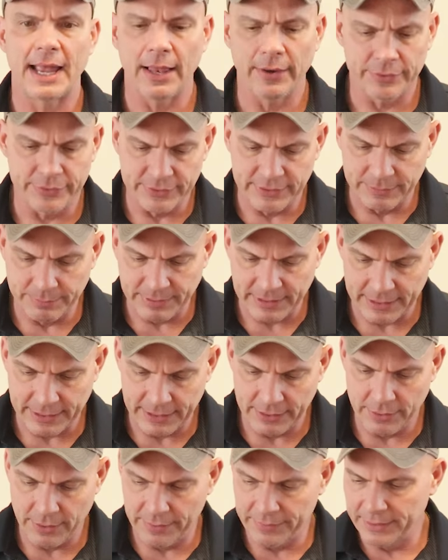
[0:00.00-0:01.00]
dollars
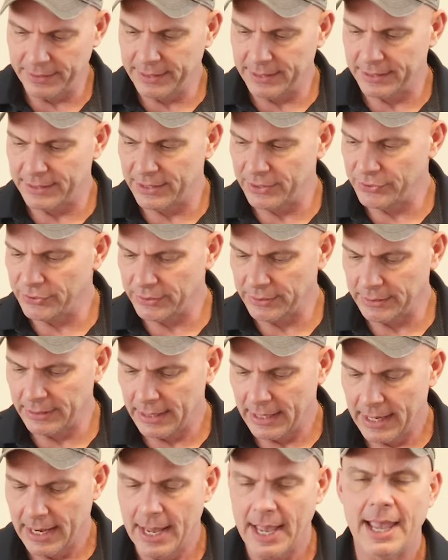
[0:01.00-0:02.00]
depending on the condition,
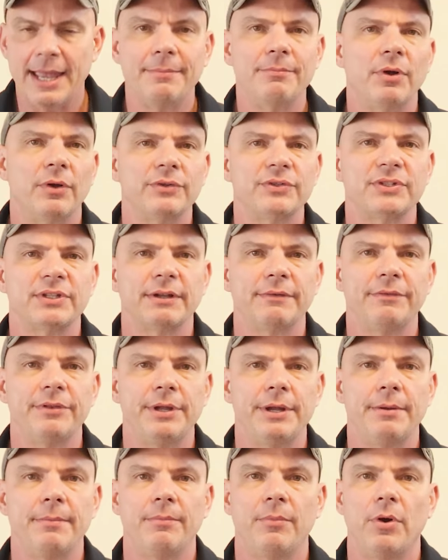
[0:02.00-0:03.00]
and most of
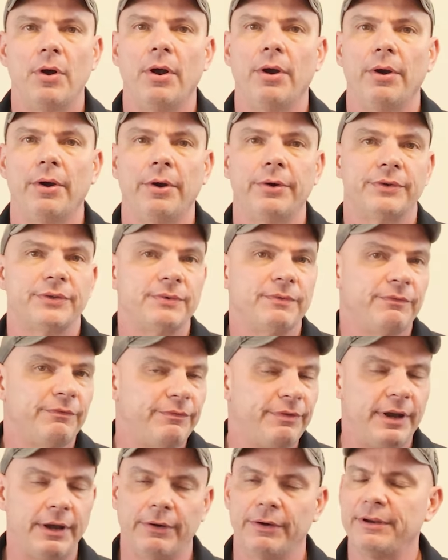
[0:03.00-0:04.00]
them are
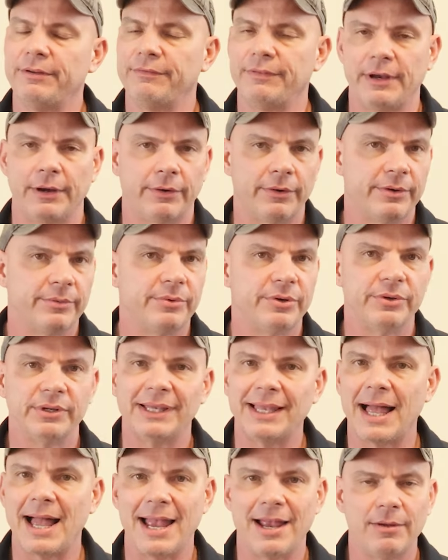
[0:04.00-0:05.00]
very, very
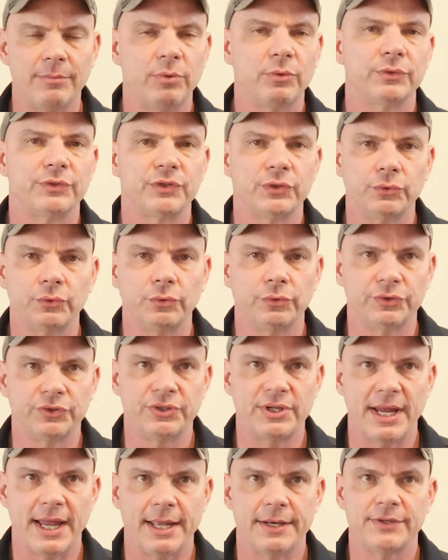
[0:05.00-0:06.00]
reliable
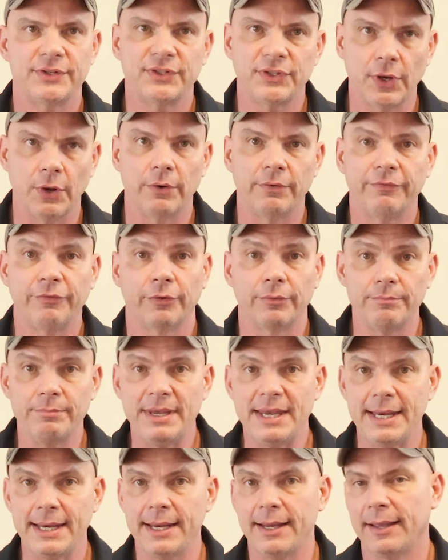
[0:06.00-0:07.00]
tools yet. So for
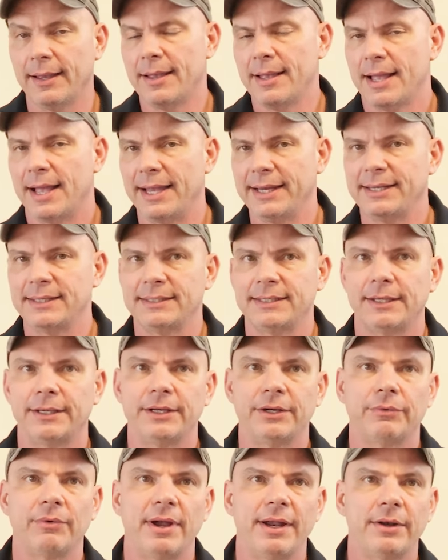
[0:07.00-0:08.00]
me, I can tell
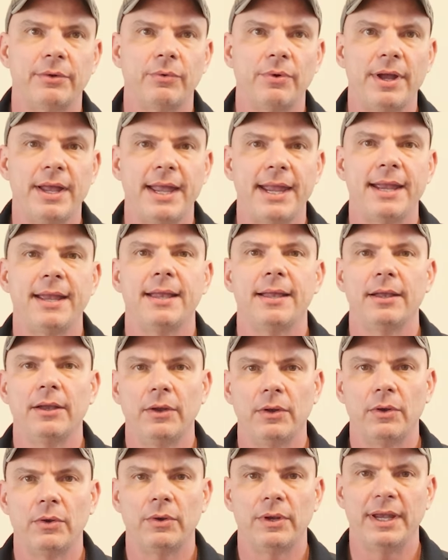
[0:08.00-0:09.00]
you right away,
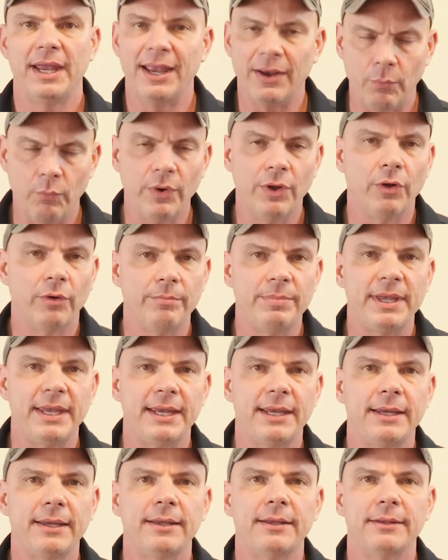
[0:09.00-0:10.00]
it will
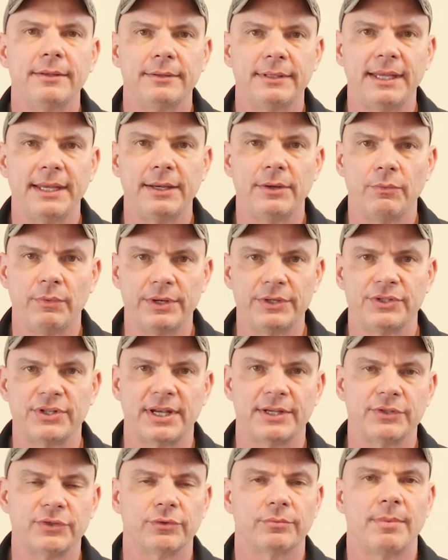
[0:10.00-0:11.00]
be the
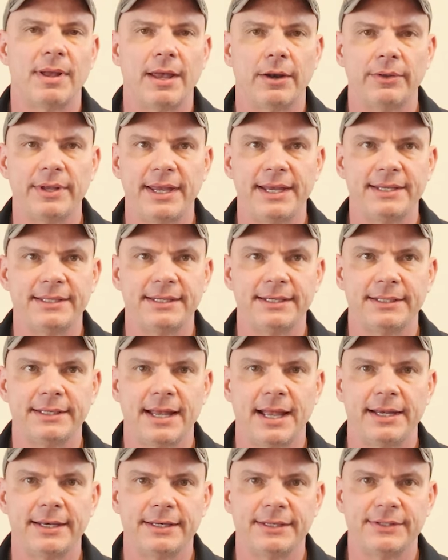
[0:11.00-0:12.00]
Winchester Model
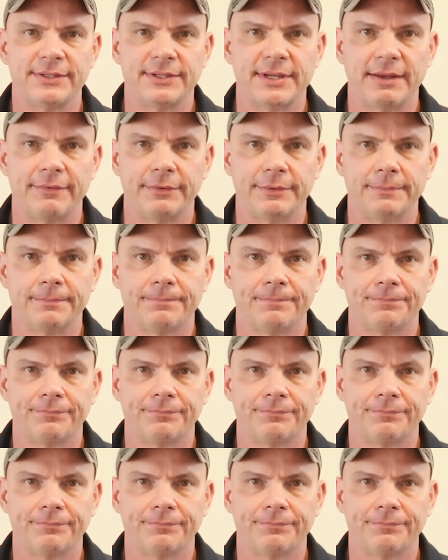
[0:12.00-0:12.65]
1897.